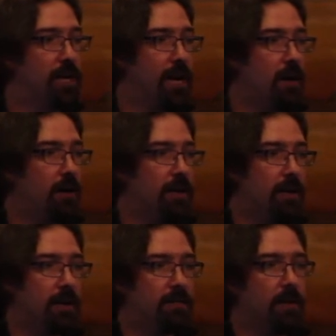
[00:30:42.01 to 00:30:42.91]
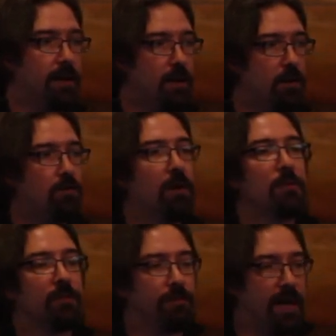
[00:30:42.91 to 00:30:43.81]
JNR ENXIO,
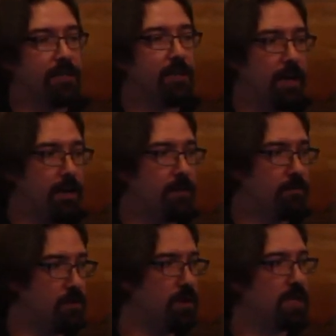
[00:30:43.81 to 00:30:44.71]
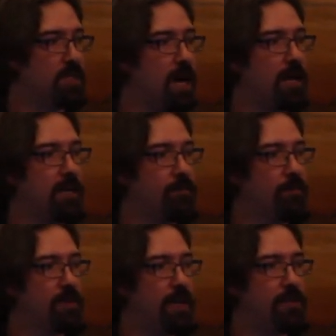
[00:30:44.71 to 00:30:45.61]
provides a Unix socket
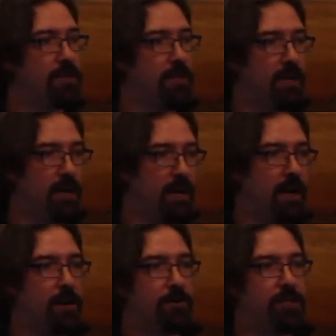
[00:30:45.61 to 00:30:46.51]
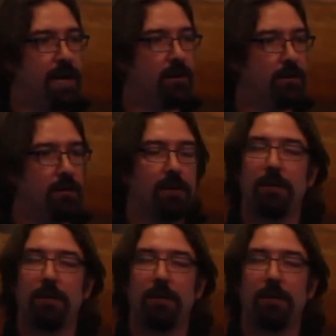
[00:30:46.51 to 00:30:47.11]
implementation in an NIO channel,